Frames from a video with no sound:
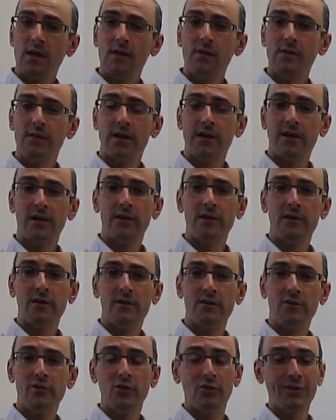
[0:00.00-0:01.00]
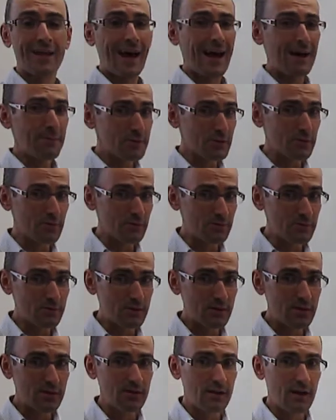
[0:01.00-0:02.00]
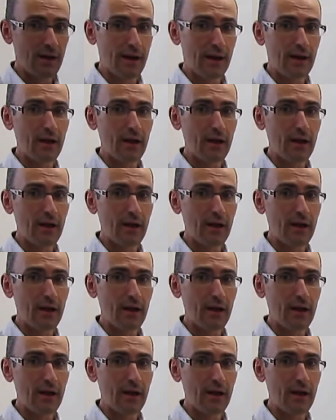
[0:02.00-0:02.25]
that are not absolute uh,